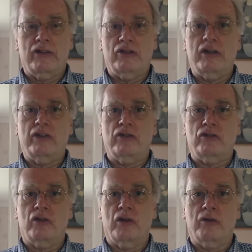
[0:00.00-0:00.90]
Jesus
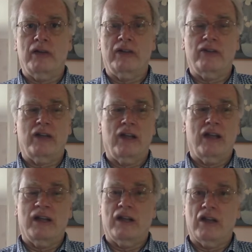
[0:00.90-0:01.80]
showed his
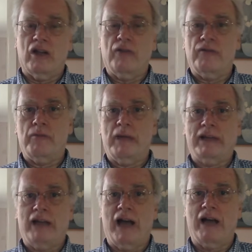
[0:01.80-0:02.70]
love for
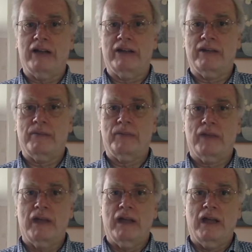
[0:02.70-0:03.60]
mankind.
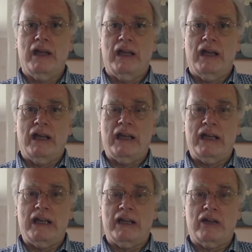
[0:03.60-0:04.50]

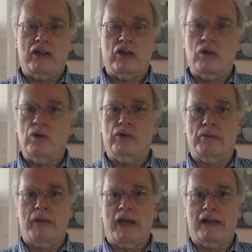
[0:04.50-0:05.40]
He cured the
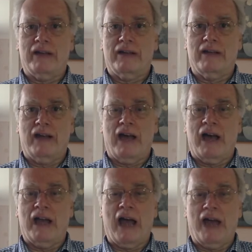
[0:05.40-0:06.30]
man
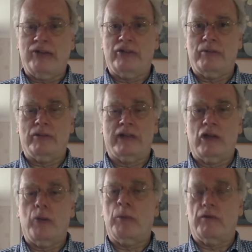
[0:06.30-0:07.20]
and asked him to get
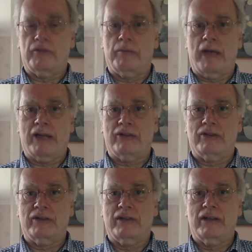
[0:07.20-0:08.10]
up off his mat,
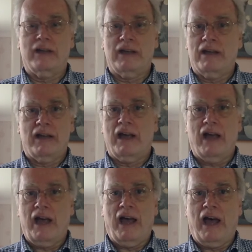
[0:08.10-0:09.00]

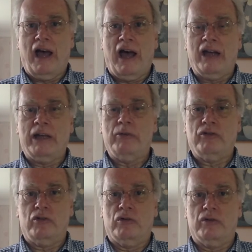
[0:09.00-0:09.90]
and he was
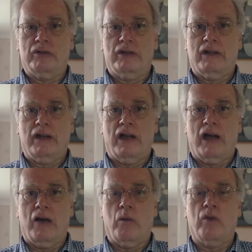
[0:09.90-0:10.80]
cured.
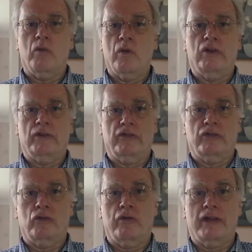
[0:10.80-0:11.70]
What a wonderful
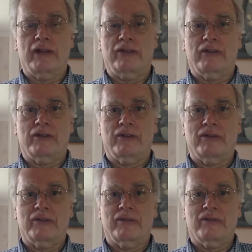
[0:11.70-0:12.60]
story that is.
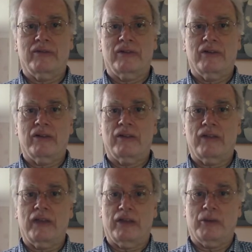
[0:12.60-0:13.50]

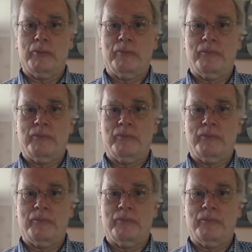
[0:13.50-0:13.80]
Thank you.